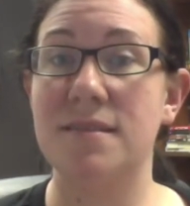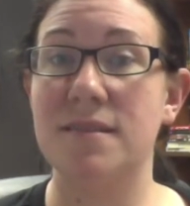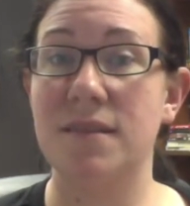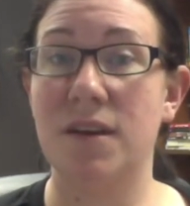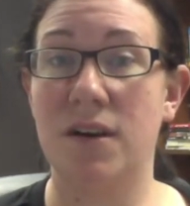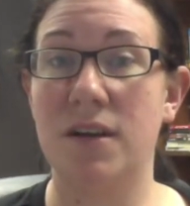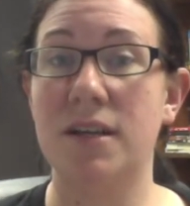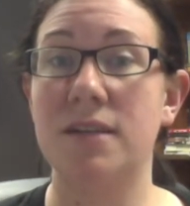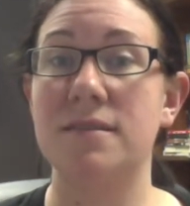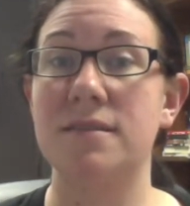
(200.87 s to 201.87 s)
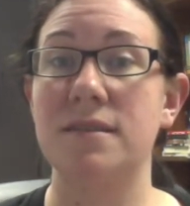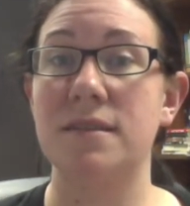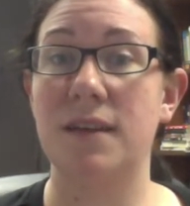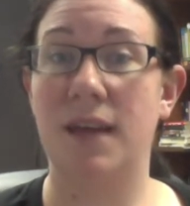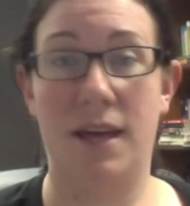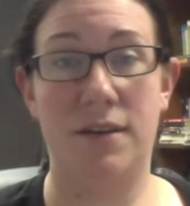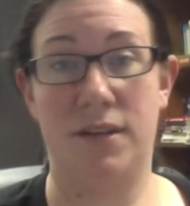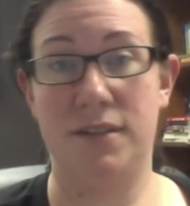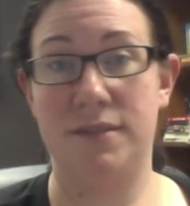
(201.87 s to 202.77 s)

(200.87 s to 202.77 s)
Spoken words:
the audience head on.